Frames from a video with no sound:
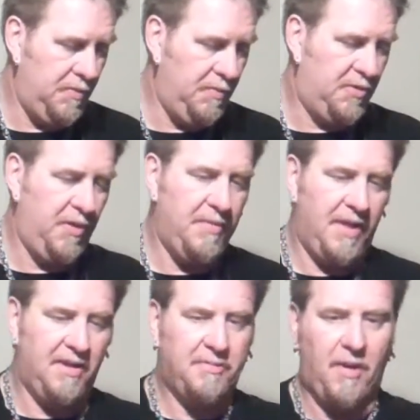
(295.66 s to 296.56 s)
Between my
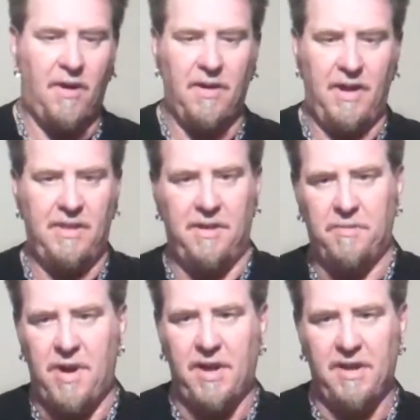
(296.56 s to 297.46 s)
Les Paul and the
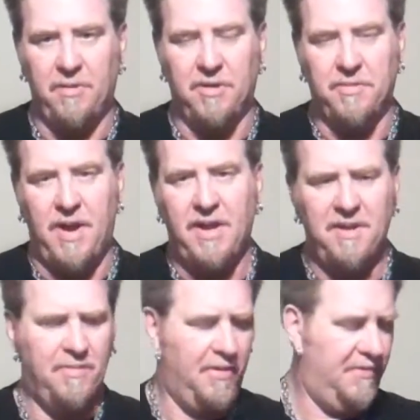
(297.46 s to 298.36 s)

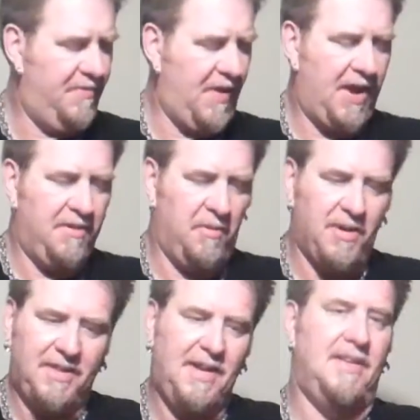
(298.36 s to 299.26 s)
Mockingbird, I don't know
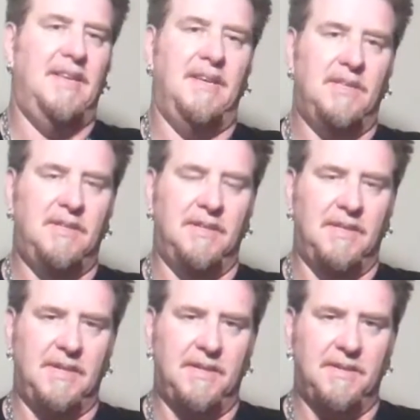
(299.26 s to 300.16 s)
what they did to
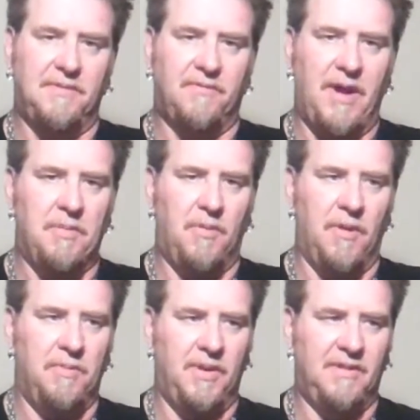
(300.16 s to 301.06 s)
the
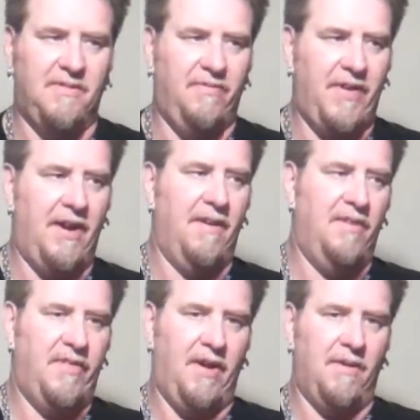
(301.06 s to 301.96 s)
fretboard, but it's very,
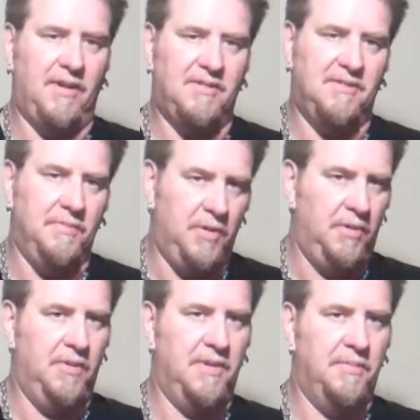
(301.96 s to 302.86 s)
very
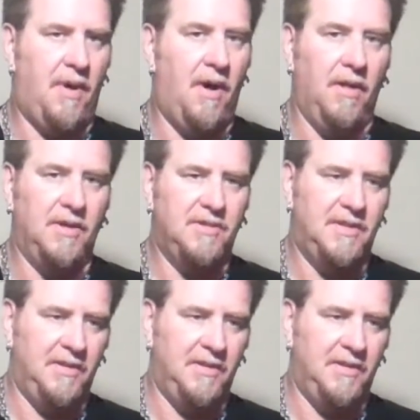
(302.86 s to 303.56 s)
smooth and polished.